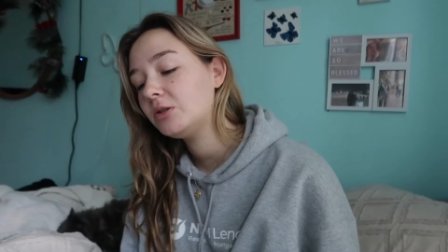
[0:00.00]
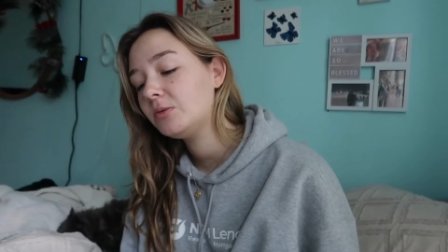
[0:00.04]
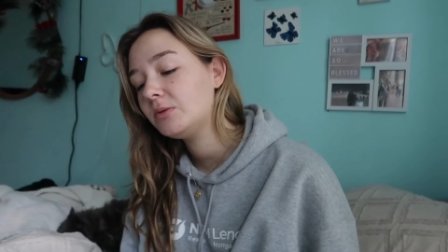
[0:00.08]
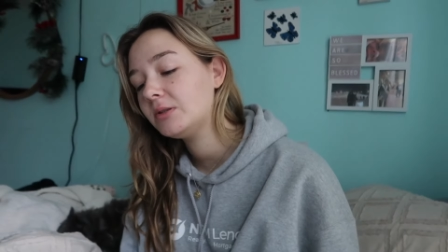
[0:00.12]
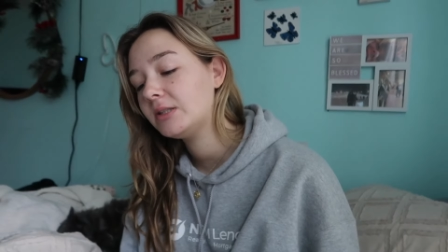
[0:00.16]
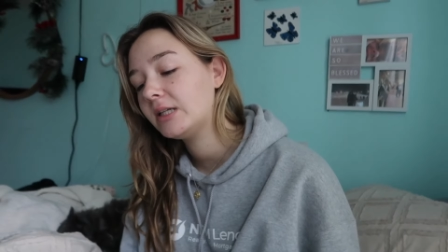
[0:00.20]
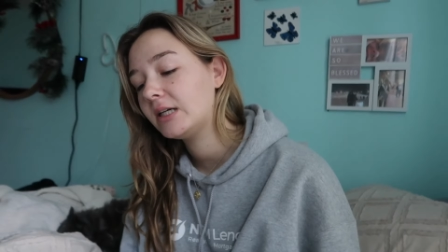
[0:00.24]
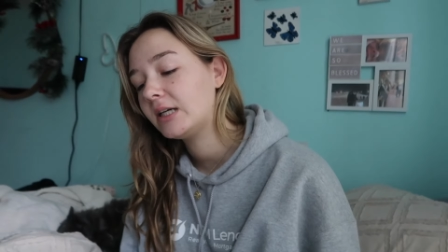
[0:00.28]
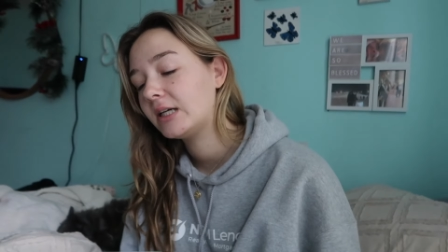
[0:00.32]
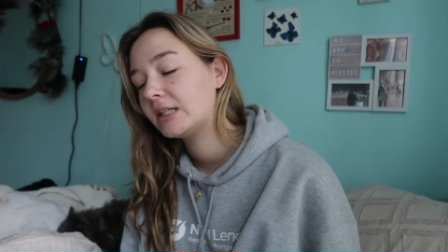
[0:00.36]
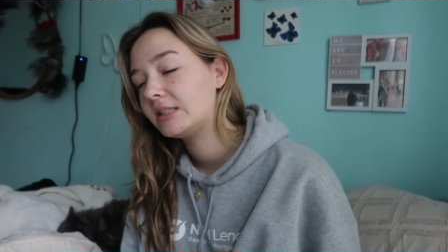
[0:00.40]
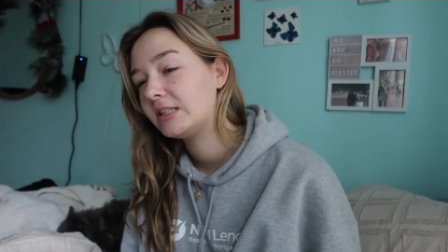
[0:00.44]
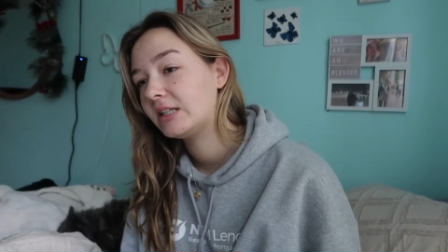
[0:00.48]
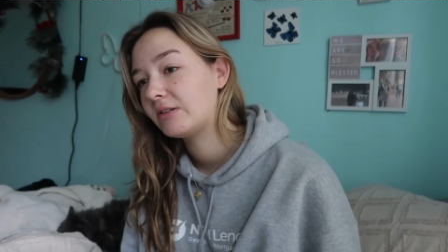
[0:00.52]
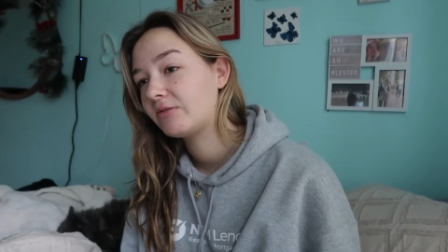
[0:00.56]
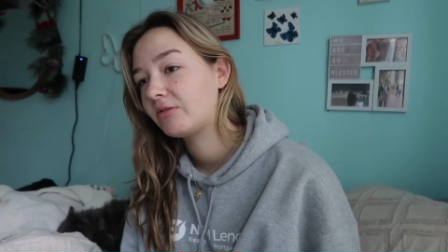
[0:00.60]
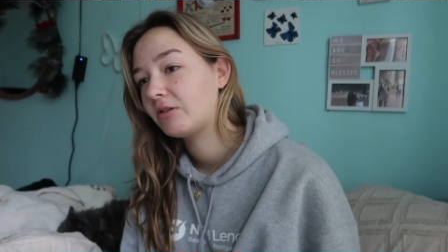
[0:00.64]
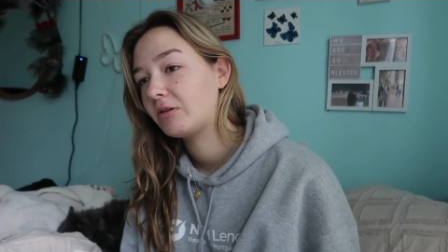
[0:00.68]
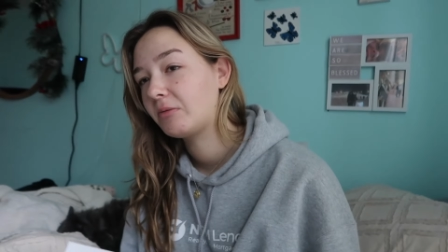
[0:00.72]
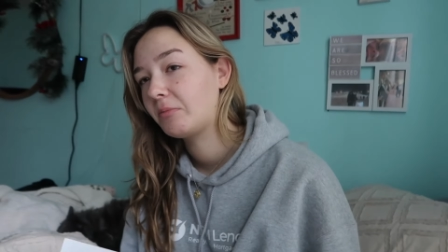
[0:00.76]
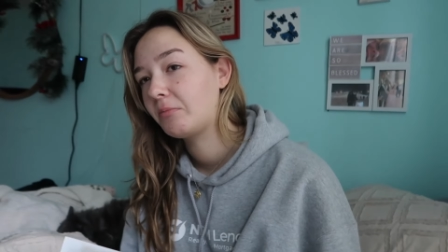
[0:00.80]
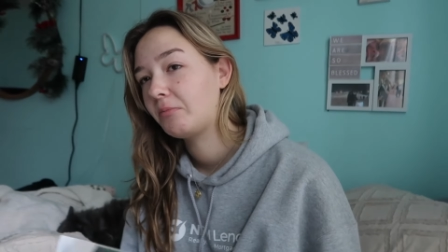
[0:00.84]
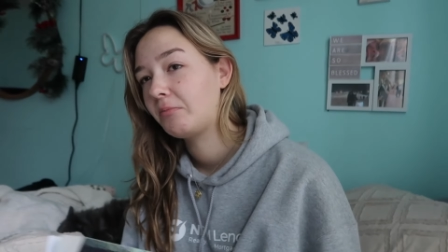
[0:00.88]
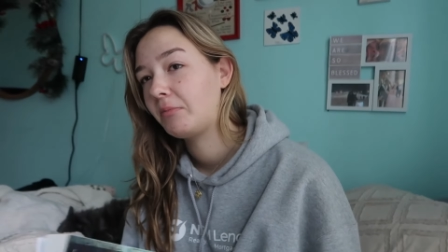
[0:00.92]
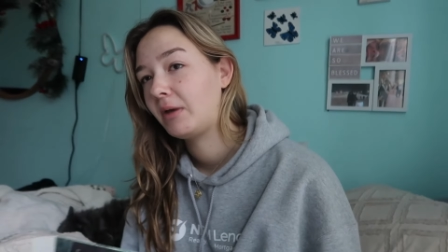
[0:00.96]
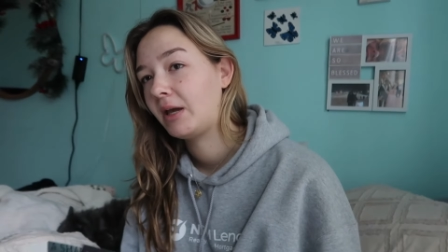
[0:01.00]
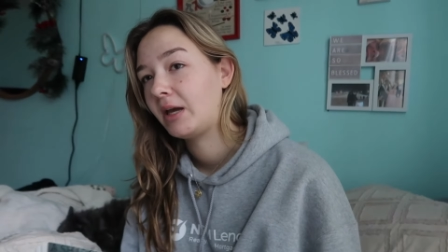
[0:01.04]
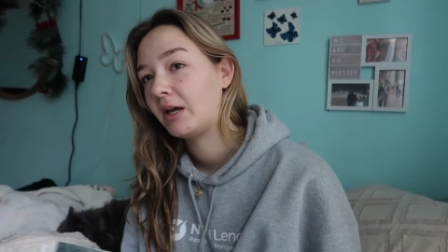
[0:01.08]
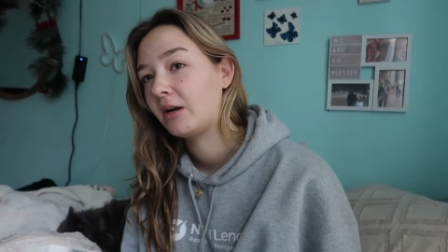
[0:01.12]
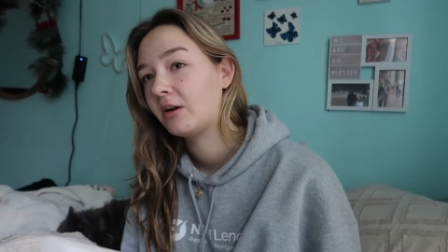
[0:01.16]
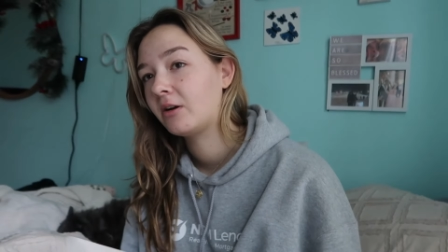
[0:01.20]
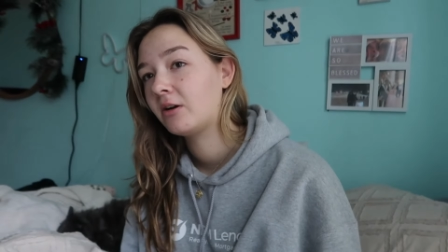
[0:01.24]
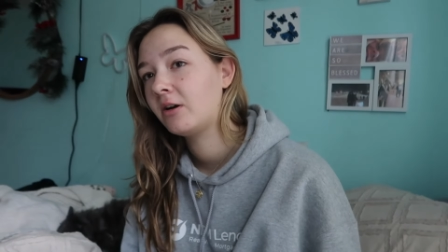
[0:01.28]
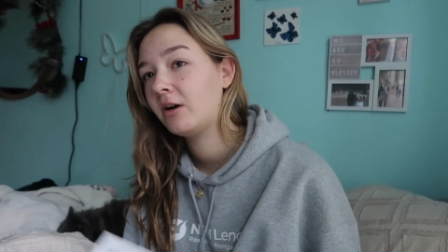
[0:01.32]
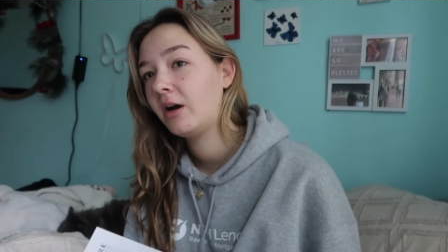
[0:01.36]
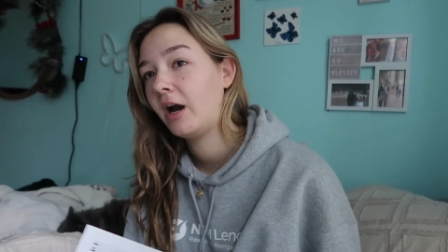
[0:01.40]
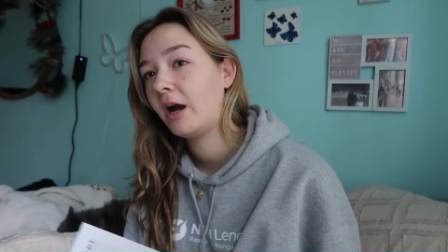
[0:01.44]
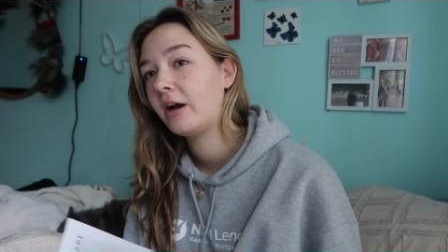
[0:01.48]
it was like a different
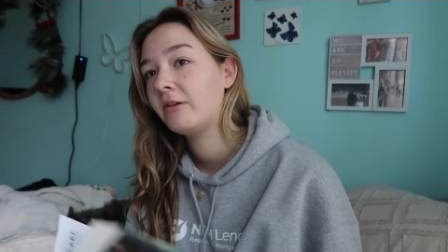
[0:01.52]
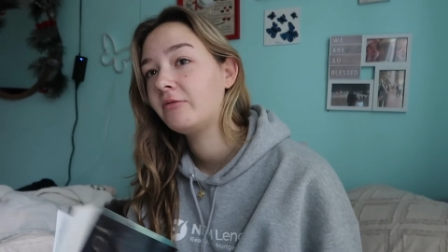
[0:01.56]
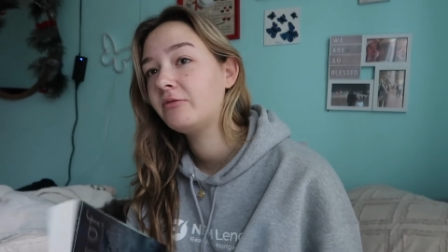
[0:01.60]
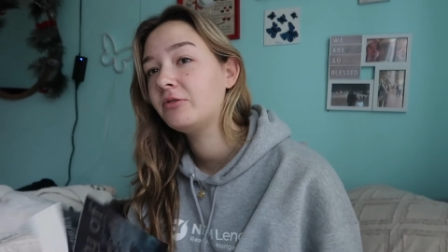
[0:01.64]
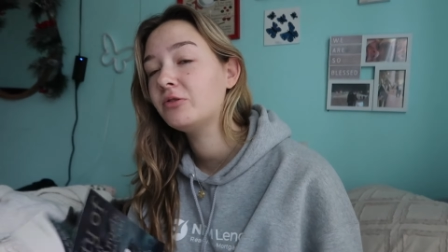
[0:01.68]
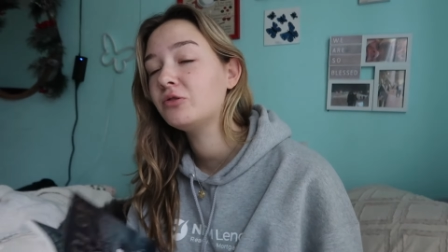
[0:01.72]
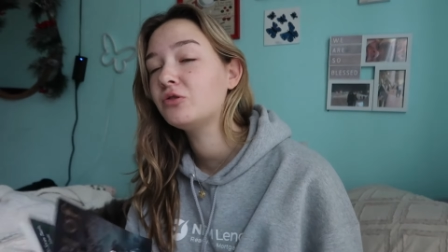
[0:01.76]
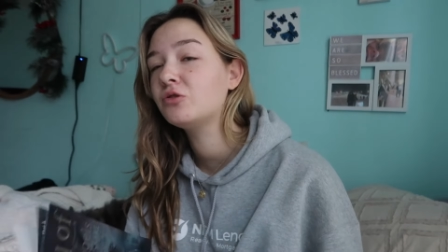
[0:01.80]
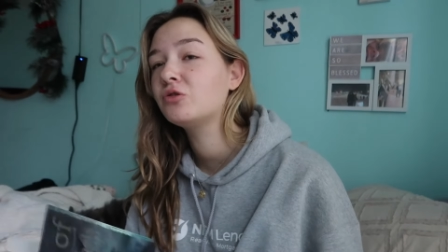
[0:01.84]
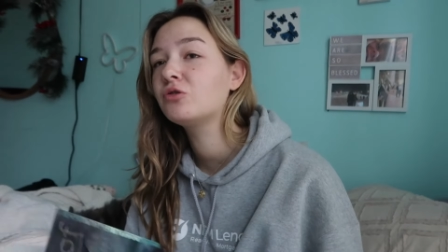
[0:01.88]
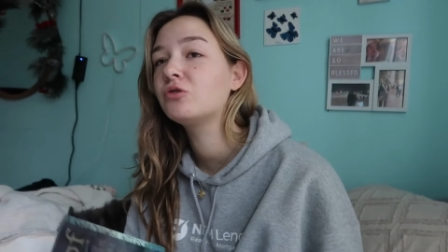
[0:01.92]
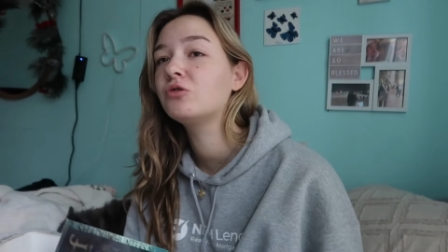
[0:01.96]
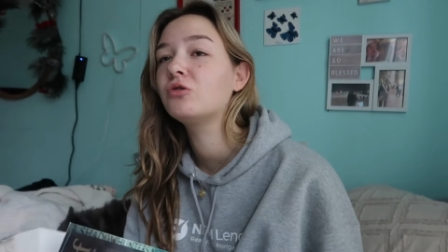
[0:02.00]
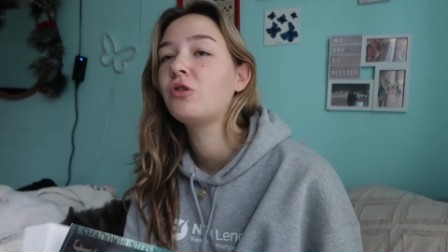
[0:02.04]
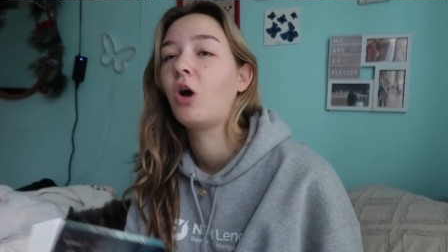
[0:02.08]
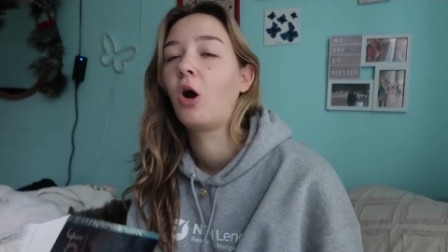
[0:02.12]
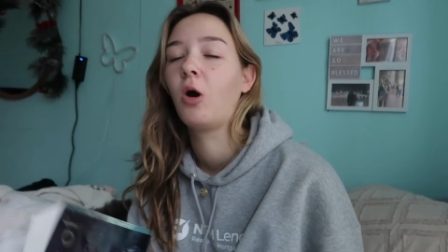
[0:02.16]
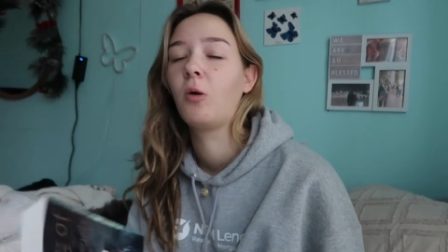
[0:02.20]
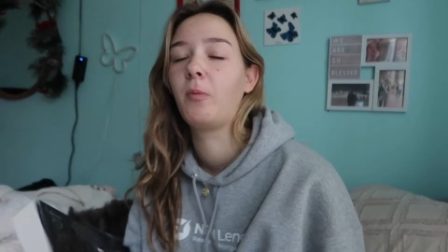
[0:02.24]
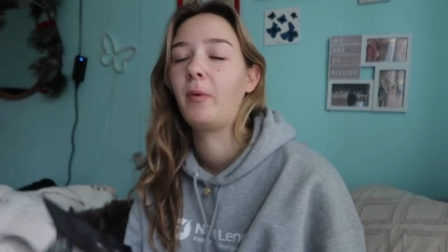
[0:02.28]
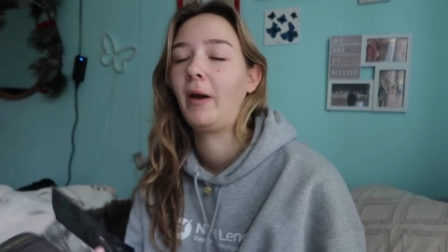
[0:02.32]
manner. I feel so